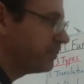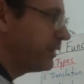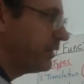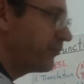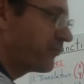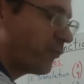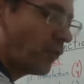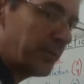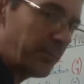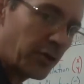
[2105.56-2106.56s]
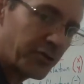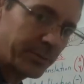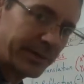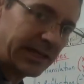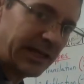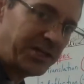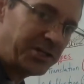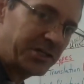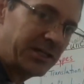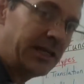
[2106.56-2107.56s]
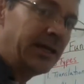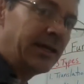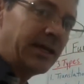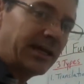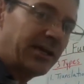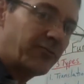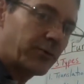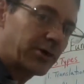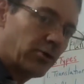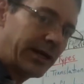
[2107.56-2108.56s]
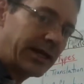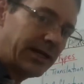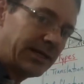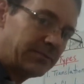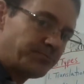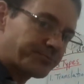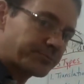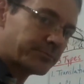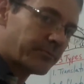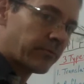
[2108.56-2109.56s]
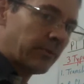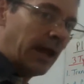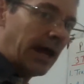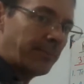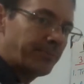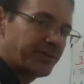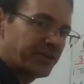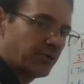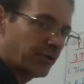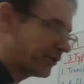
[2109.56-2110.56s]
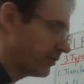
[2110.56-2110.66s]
before multiplication if we're going in opposite order.